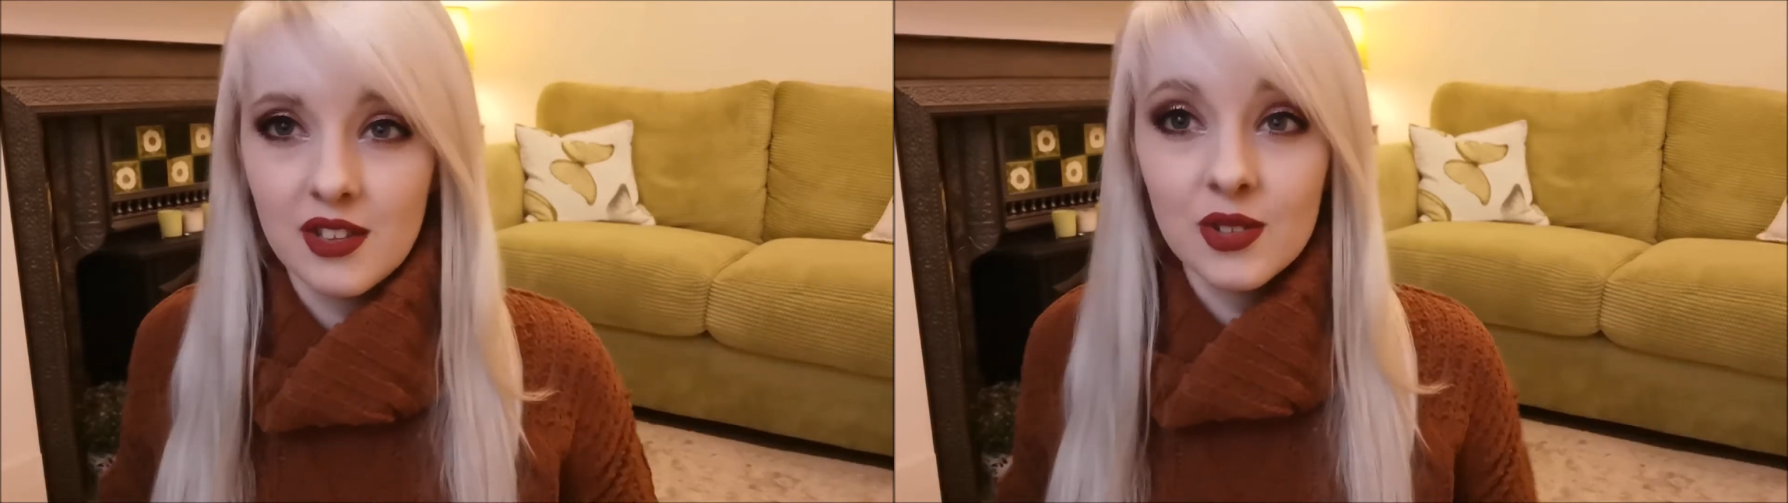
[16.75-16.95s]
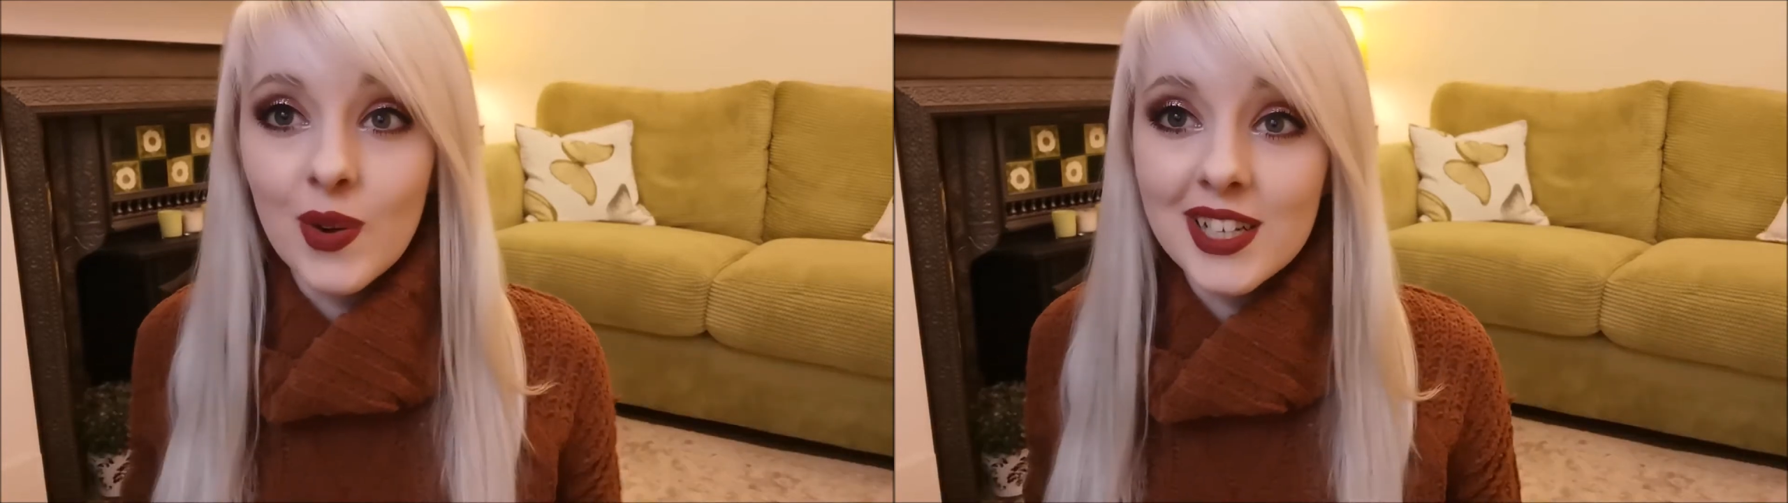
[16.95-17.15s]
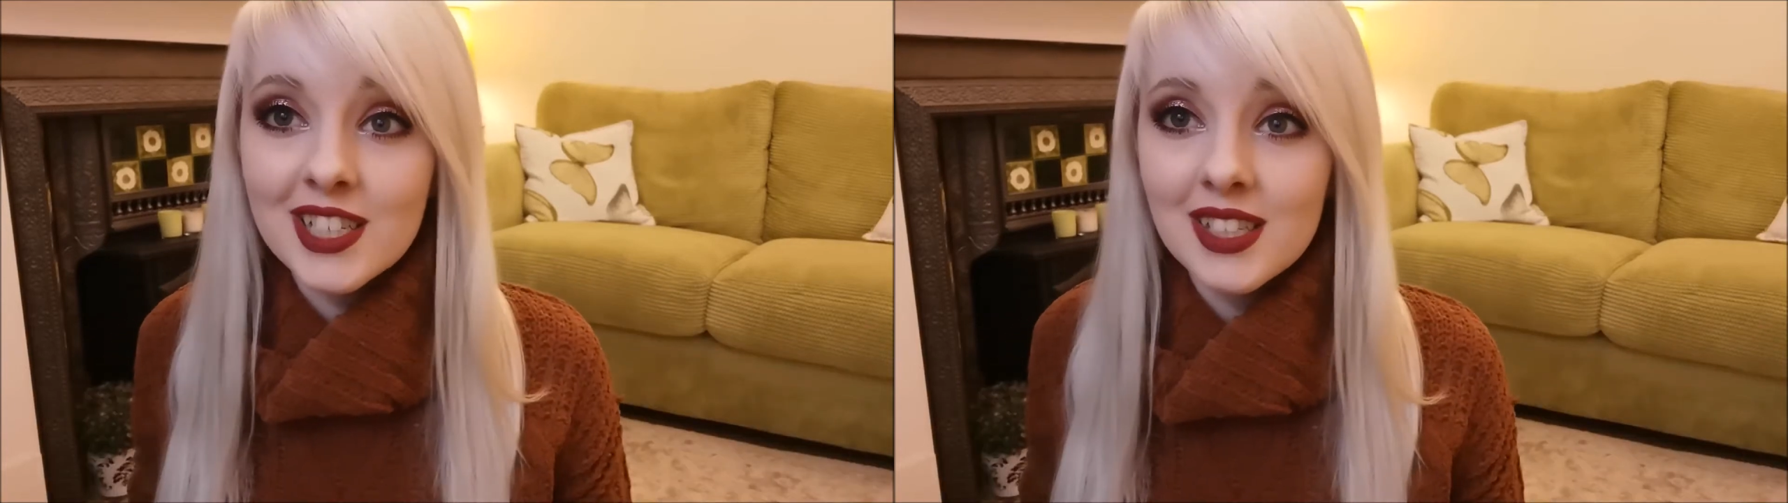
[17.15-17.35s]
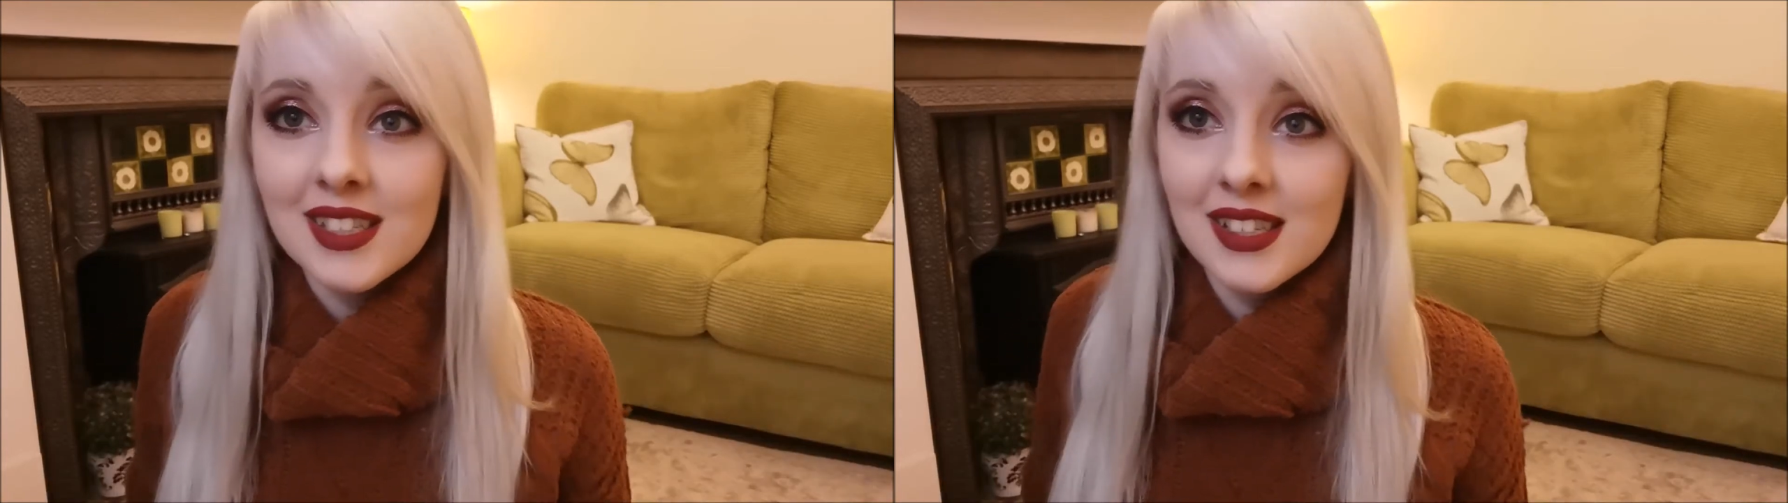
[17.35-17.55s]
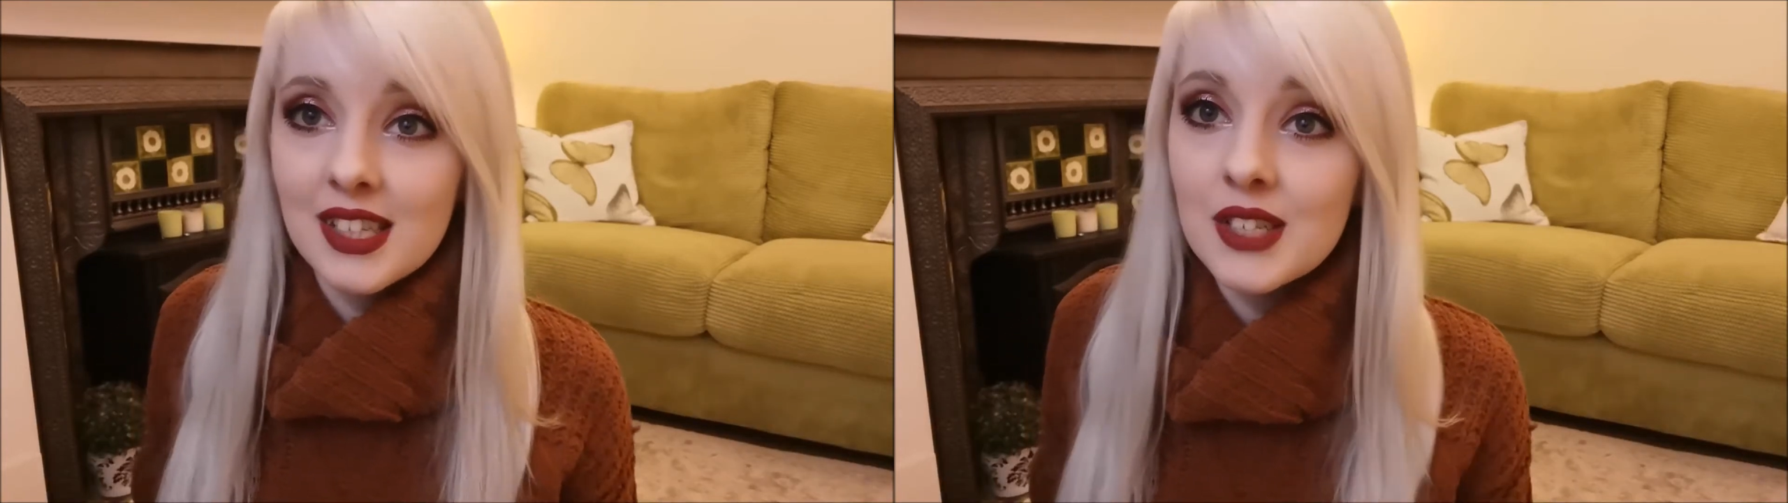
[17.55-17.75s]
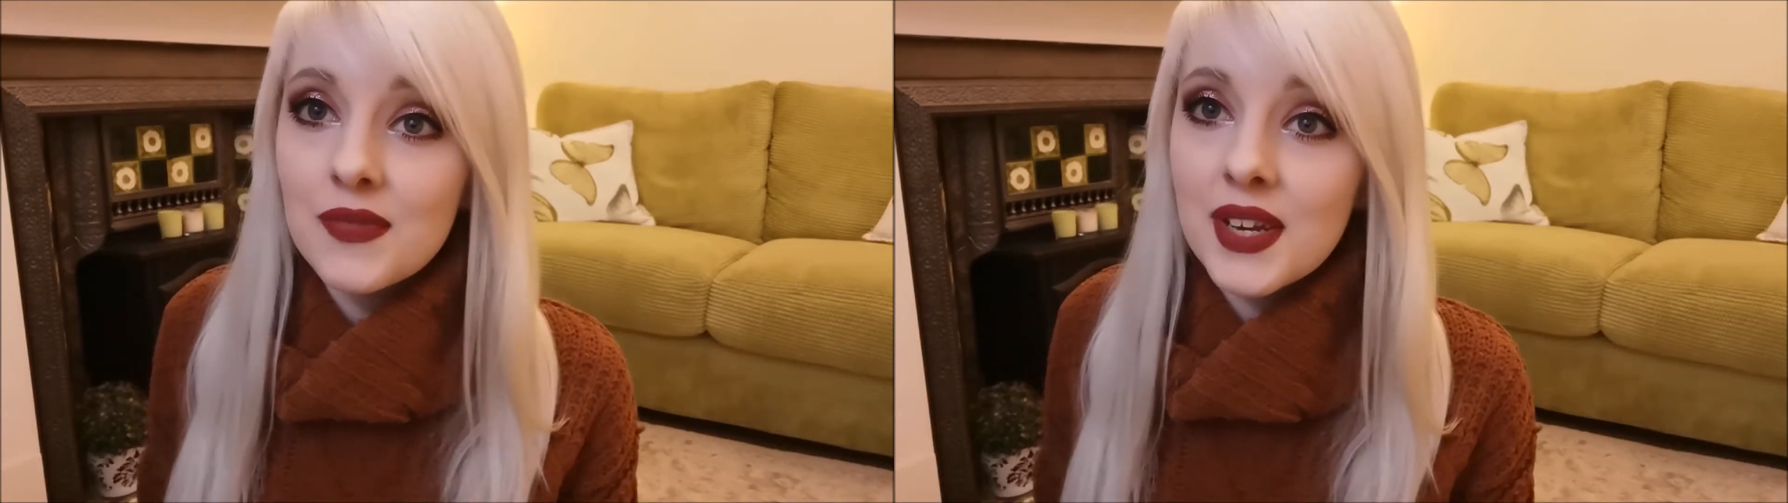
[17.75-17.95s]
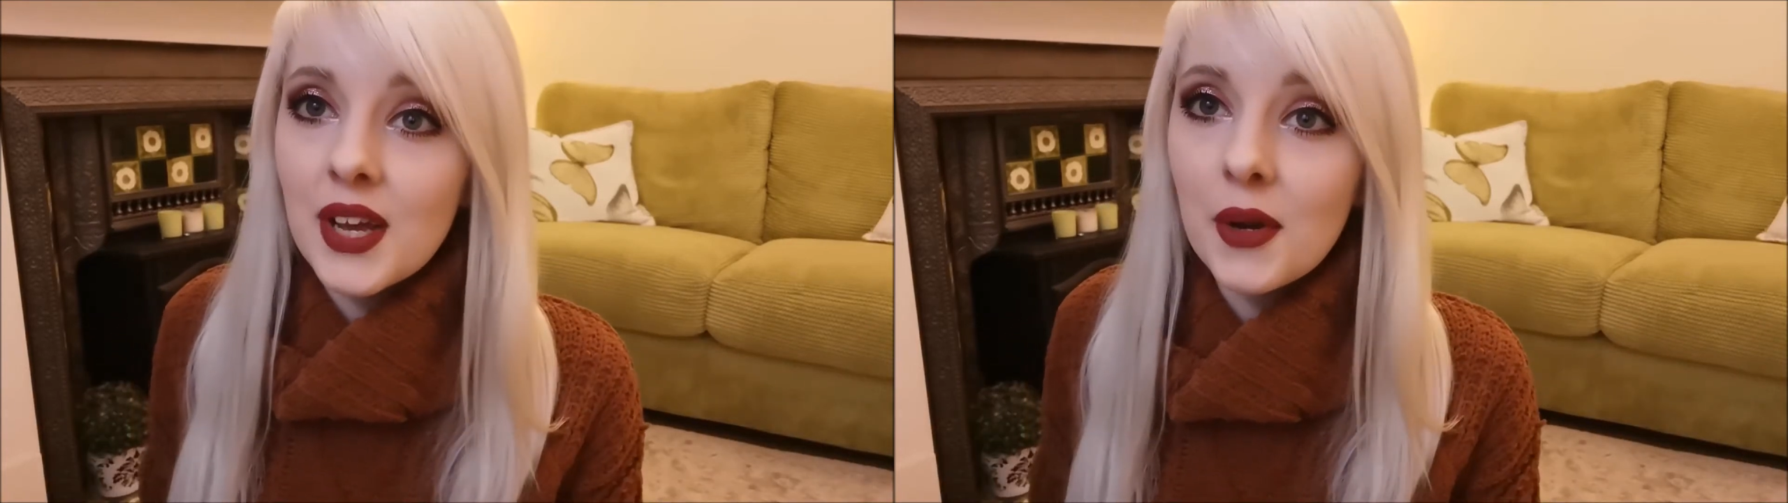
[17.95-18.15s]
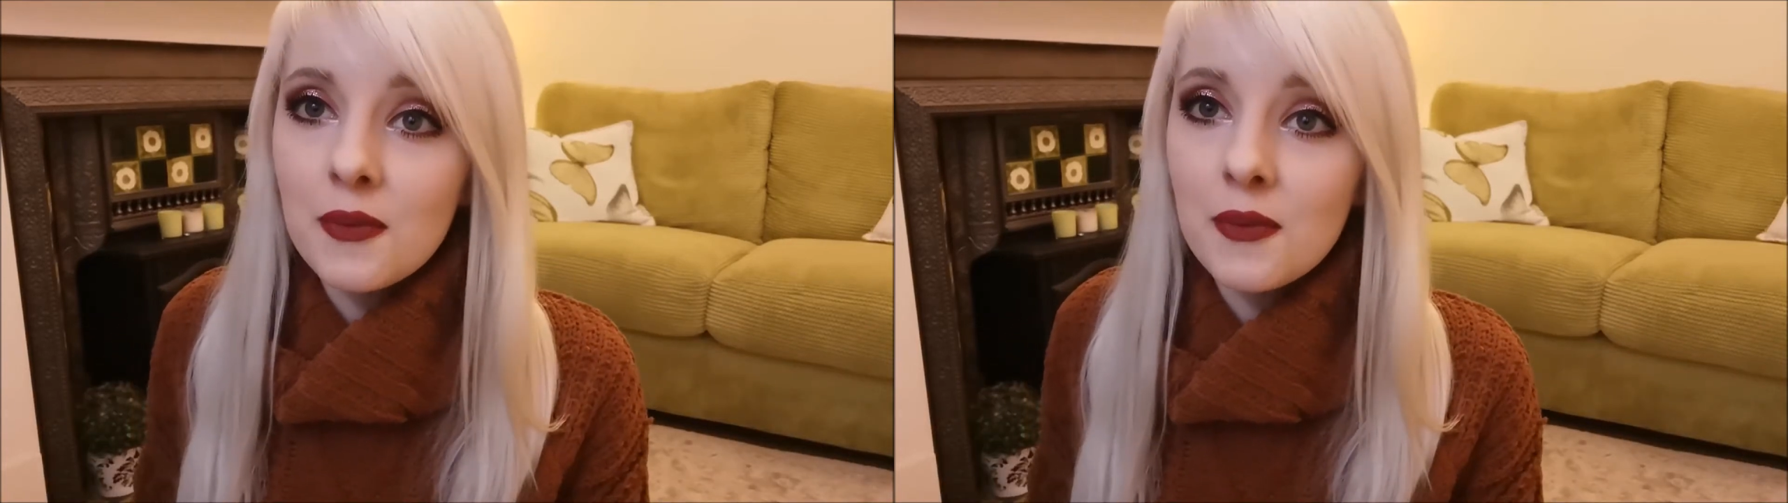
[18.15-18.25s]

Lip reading: those questions in this video.